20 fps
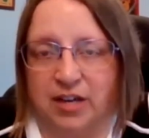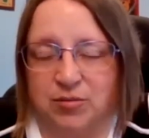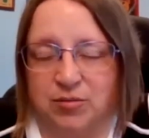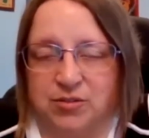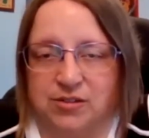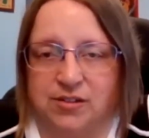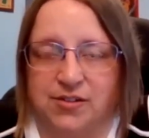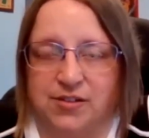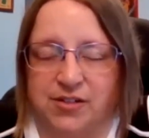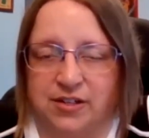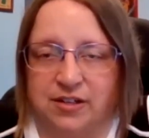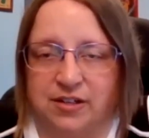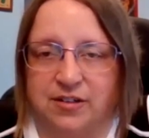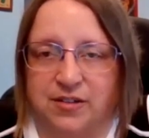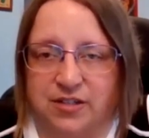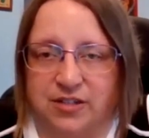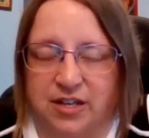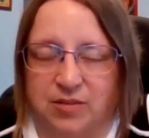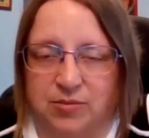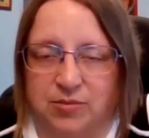I was listening to
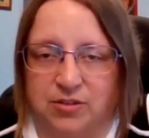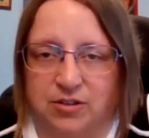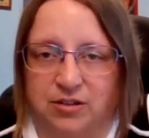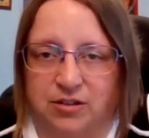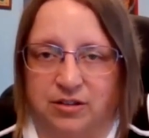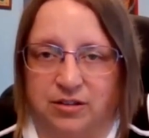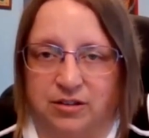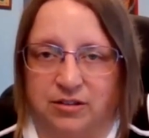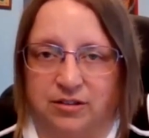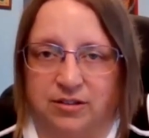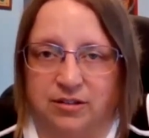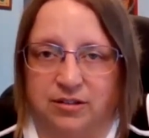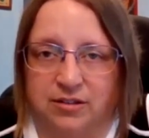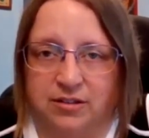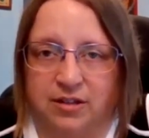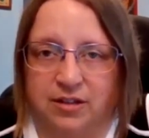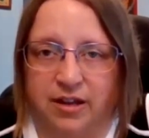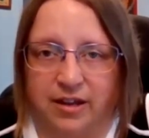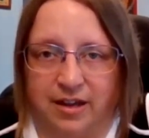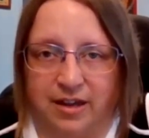the same song
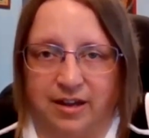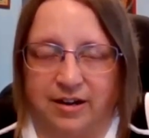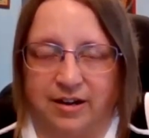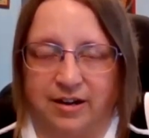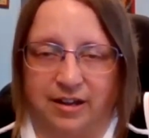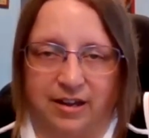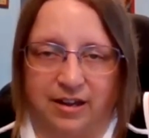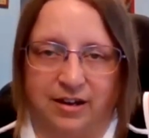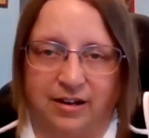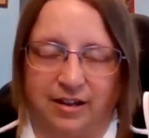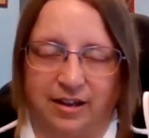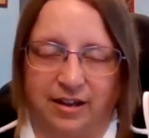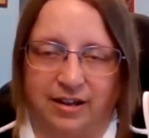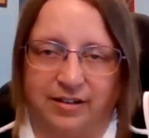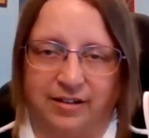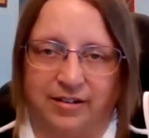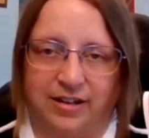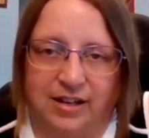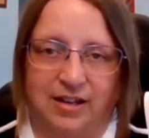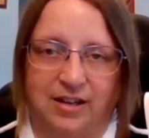again and again and
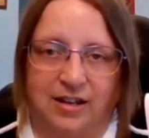again.